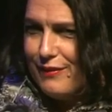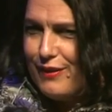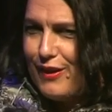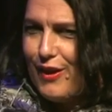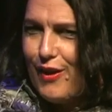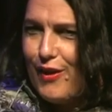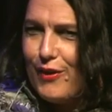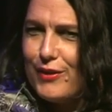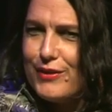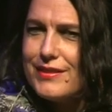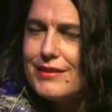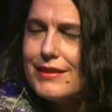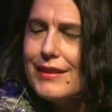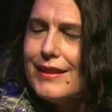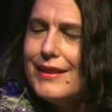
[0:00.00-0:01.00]
a
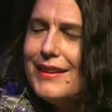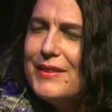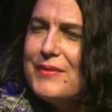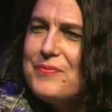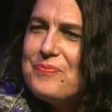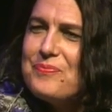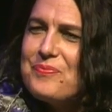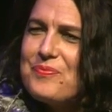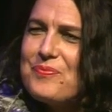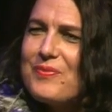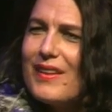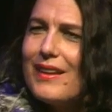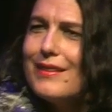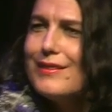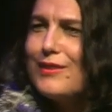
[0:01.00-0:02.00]
vase.
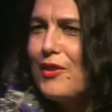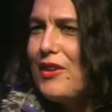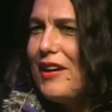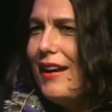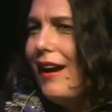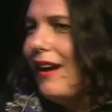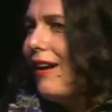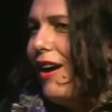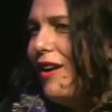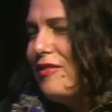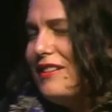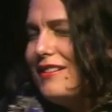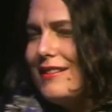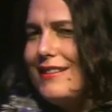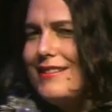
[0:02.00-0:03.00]
Sorry, I can't
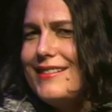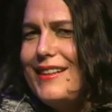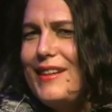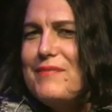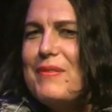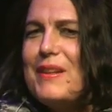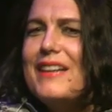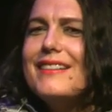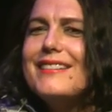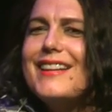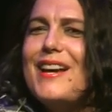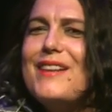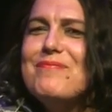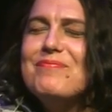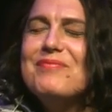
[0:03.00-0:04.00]
resist it. But
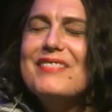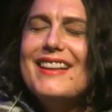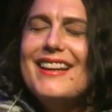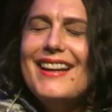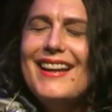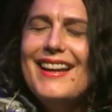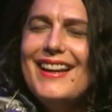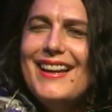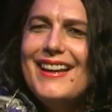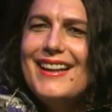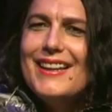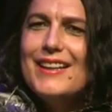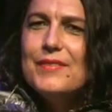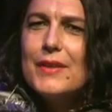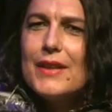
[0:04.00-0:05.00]

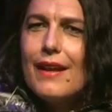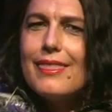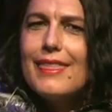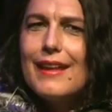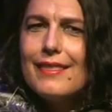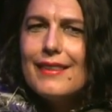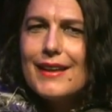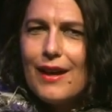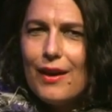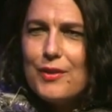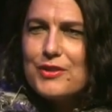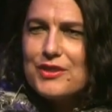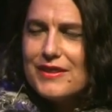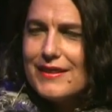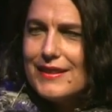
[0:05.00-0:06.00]
But I think the
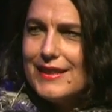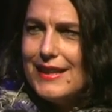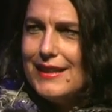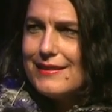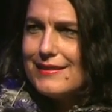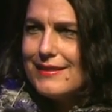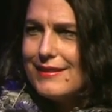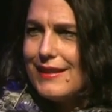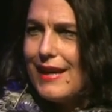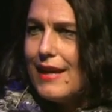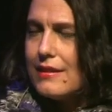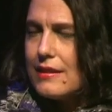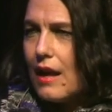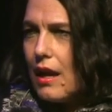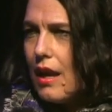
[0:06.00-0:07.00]
culture that needs to
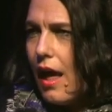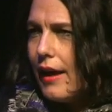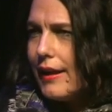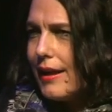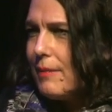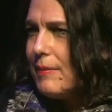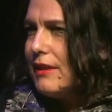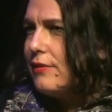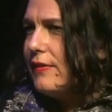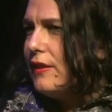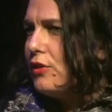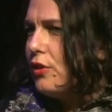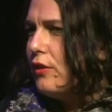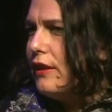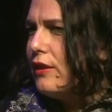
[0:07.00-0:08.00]
change, and I like coming to
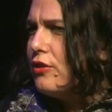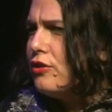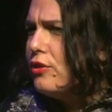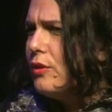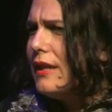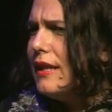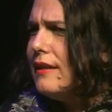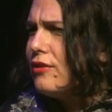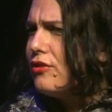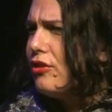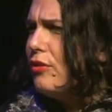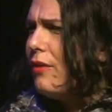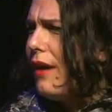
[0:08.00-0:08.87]
Victoria because you at least do